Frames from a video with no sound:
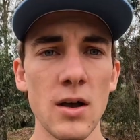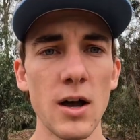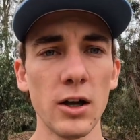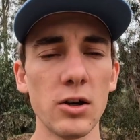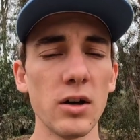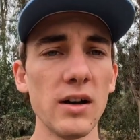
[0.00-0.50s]

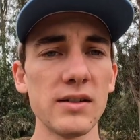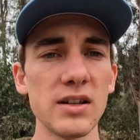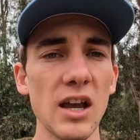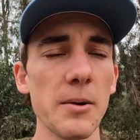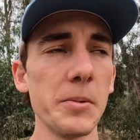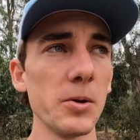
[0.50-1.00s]
A good
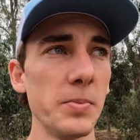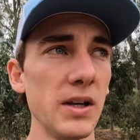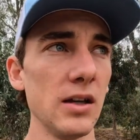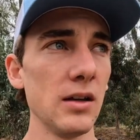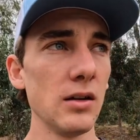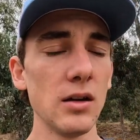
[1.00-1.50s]
example
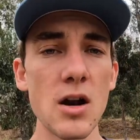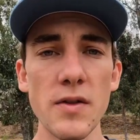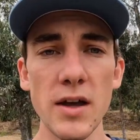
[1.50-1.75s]
being, you know,